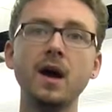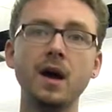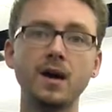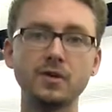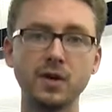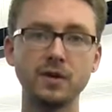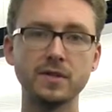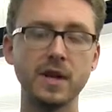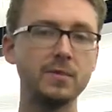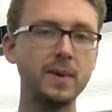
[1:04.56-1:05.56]
uh,
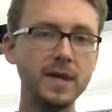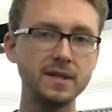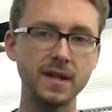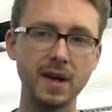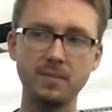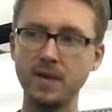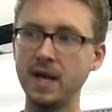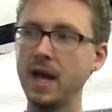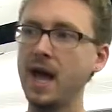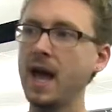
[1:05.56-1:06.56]
Charlestown Pizza
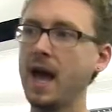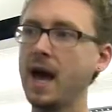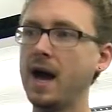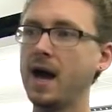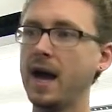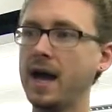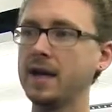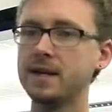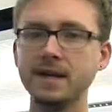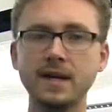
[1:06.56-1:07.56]
Company, uh,
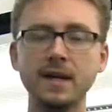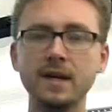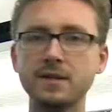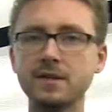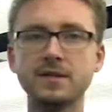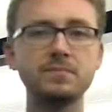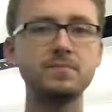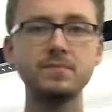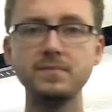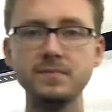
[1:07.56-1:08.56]
and uh, it's
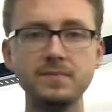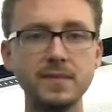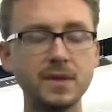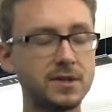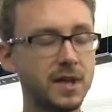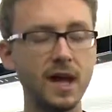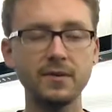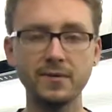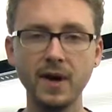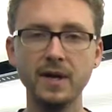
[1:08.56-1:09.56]
it's a lot
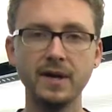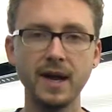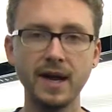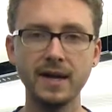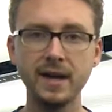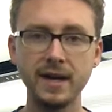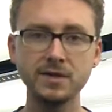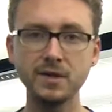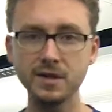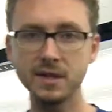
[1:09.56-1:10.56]
of fun. And
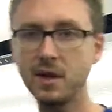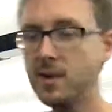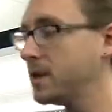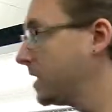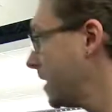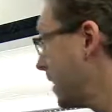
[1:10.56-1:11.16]
as you can see, I mean,